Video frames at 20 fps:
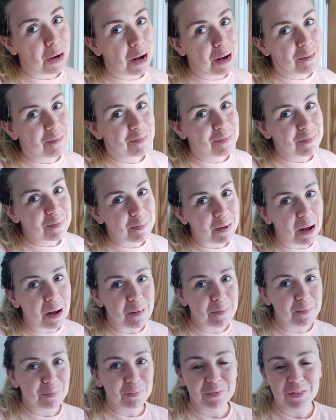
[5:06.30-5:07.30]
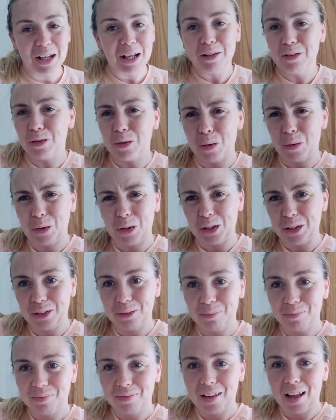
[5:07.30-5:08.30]
die, but it's not
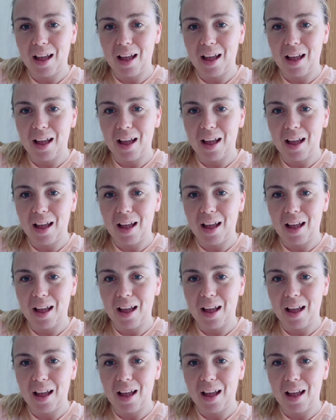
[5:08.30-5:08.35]
good.